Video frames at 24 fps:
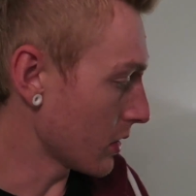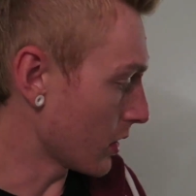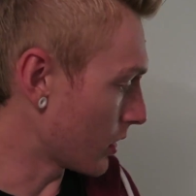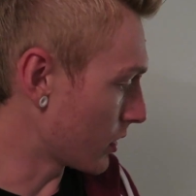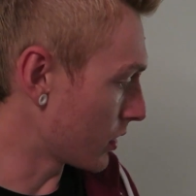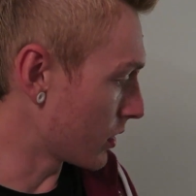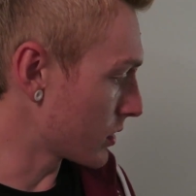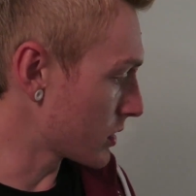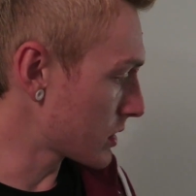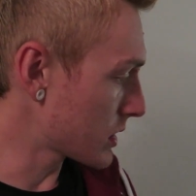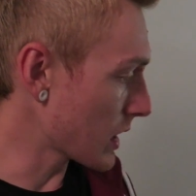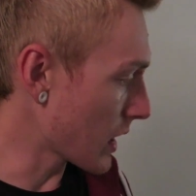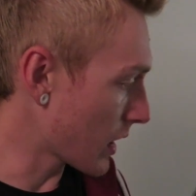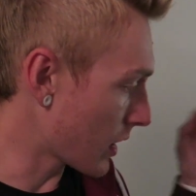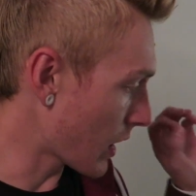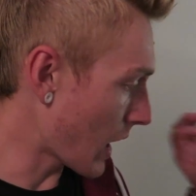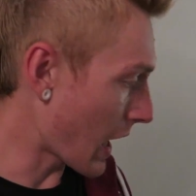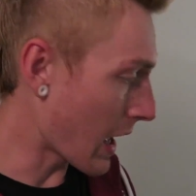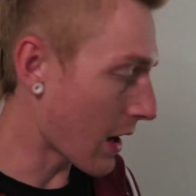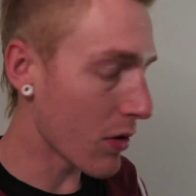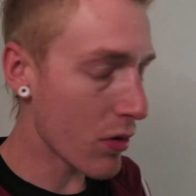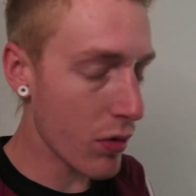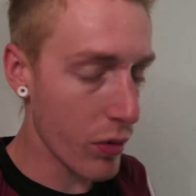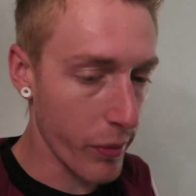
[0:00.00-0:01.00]
I don't understand
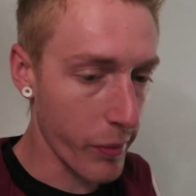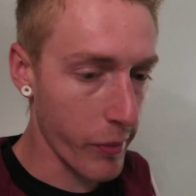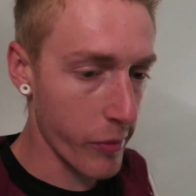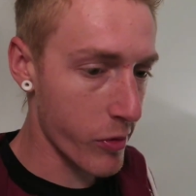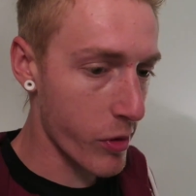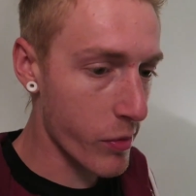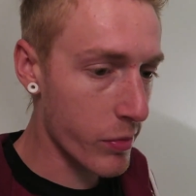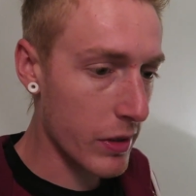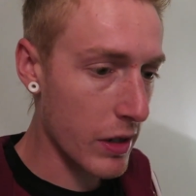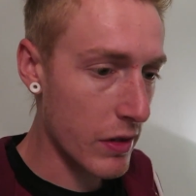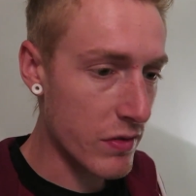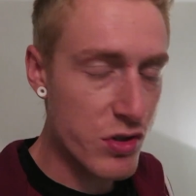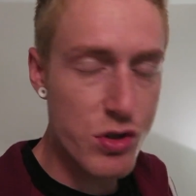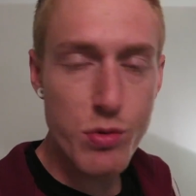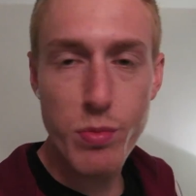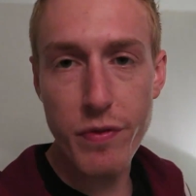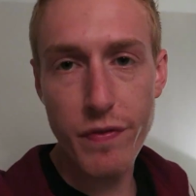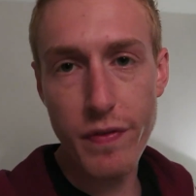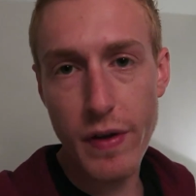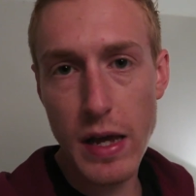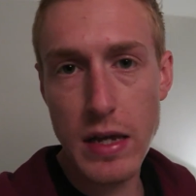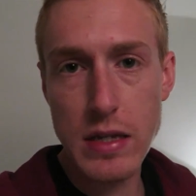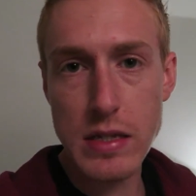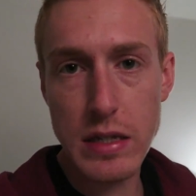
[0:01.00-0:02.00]
how my mum can have super
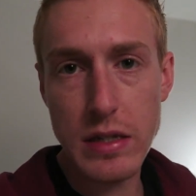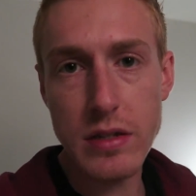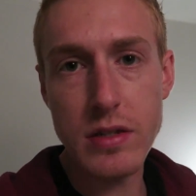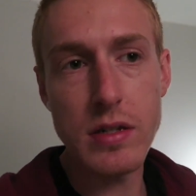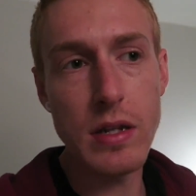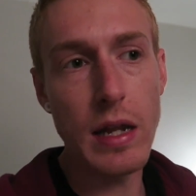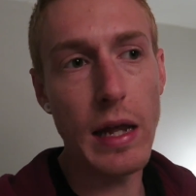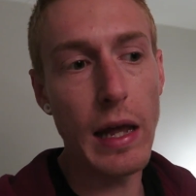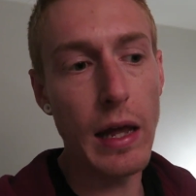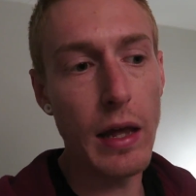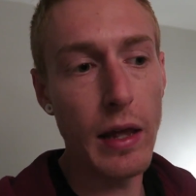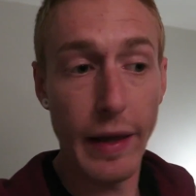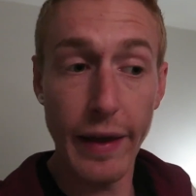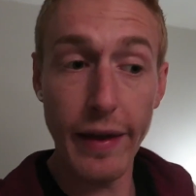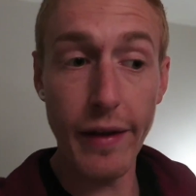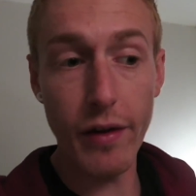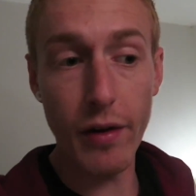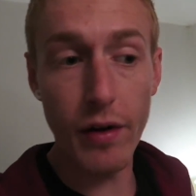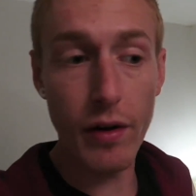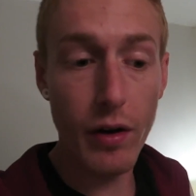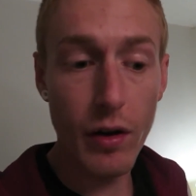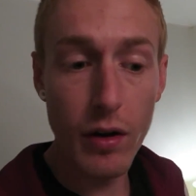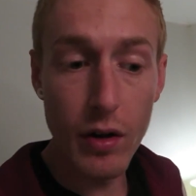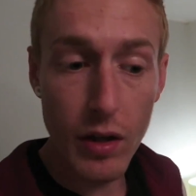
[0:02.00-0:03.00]
fast internet
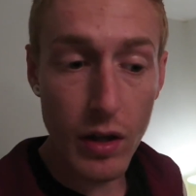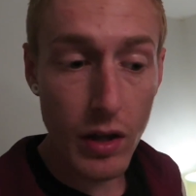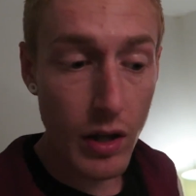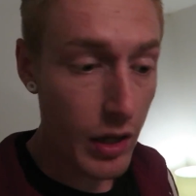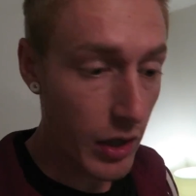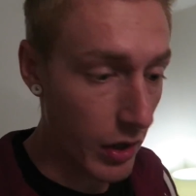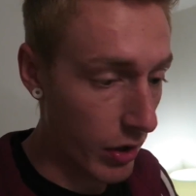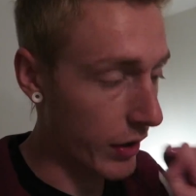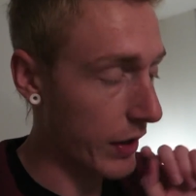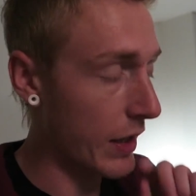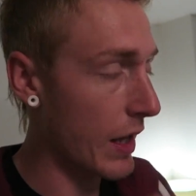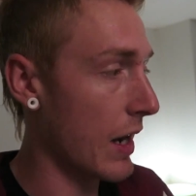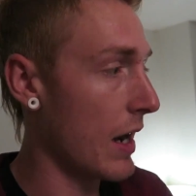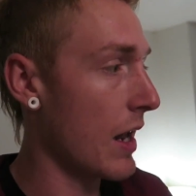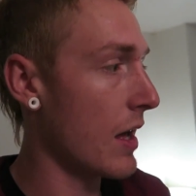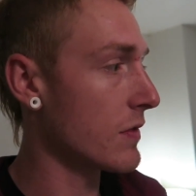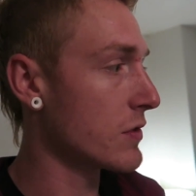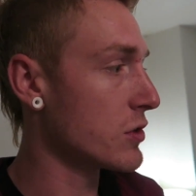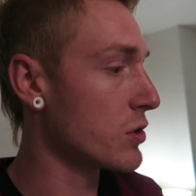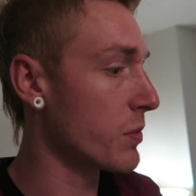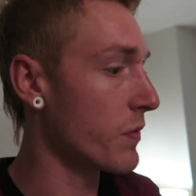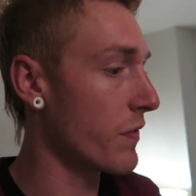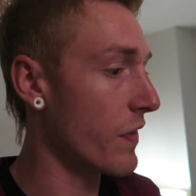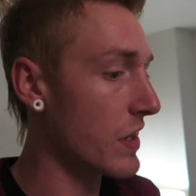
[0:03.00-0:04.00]
here, and I can't
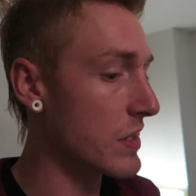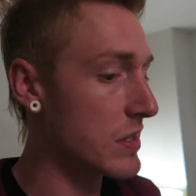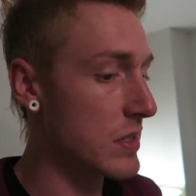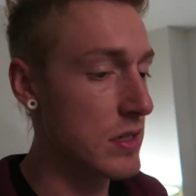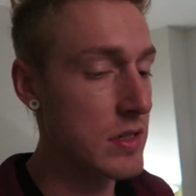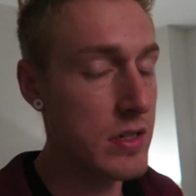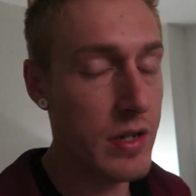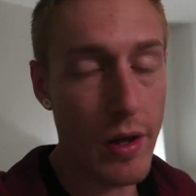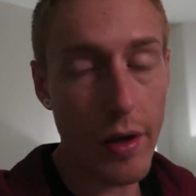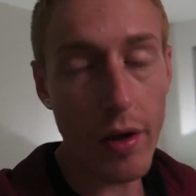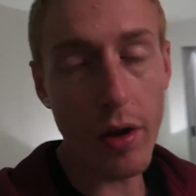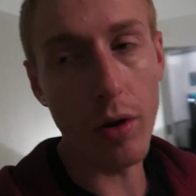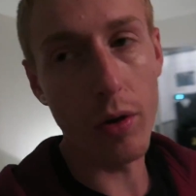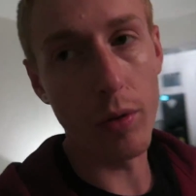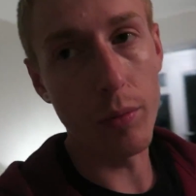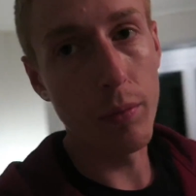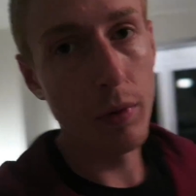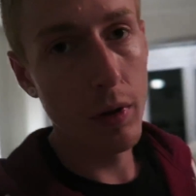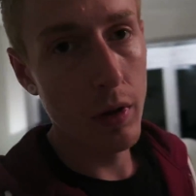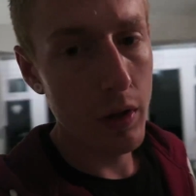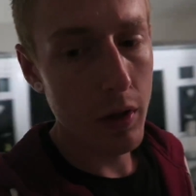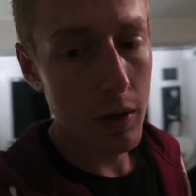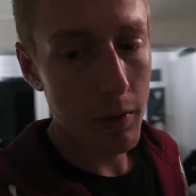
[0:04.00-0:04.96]
have super fast internet at home.